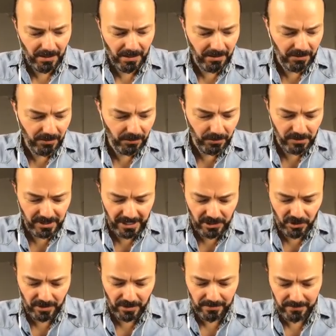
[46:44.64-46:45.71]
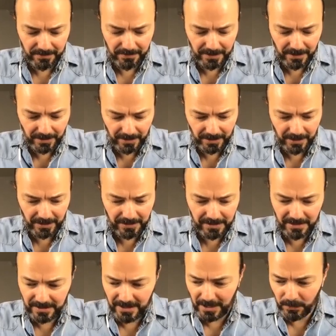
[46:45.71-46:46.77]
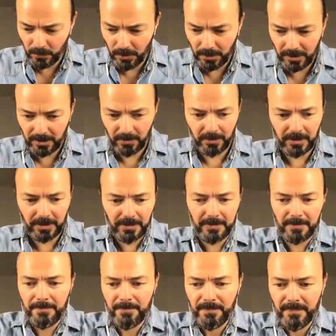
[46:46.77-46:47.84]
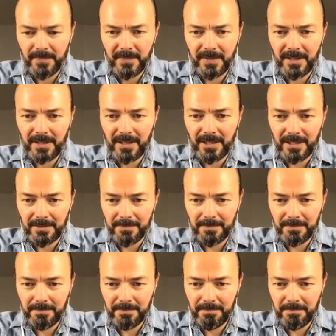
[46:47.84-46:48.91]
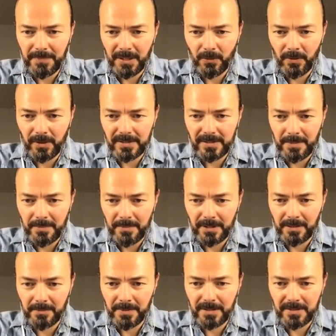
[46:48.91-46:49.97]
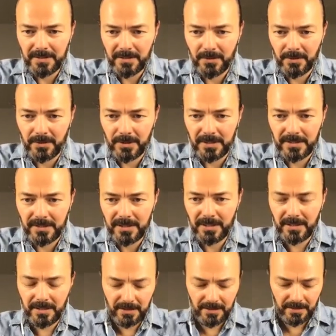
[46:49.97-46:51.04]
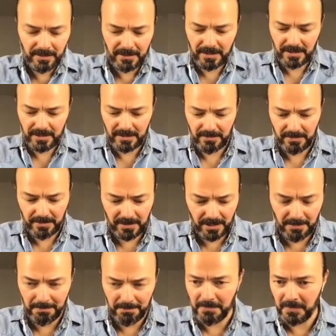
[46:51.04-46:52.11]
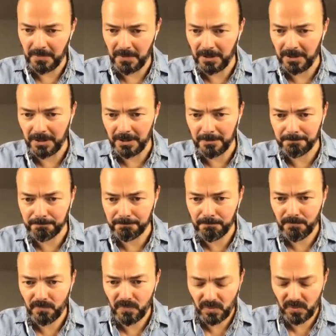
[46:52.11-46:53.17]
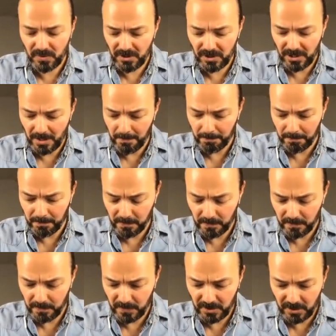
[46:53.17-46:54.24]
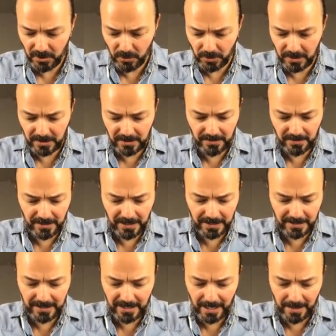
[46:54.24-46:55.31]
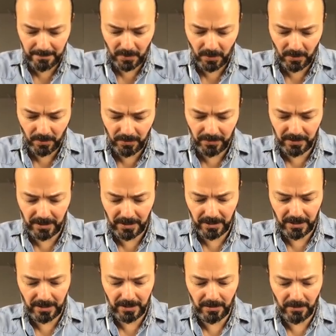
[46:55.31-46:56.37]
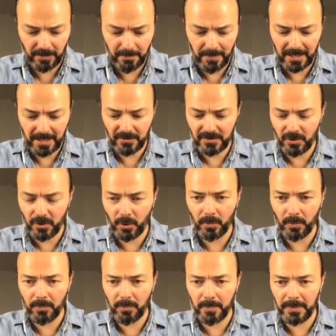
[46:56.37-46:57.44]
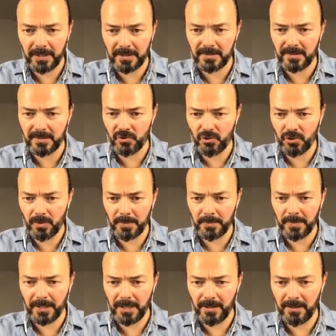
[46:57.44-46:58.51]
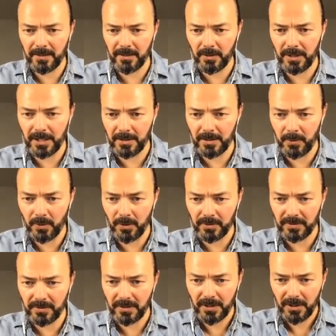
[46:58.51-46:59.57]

into your section and start working on it. blow this up a little bit so you can see it. This is some um, some student exam on the on the microscope. It's in German, but I think you get the point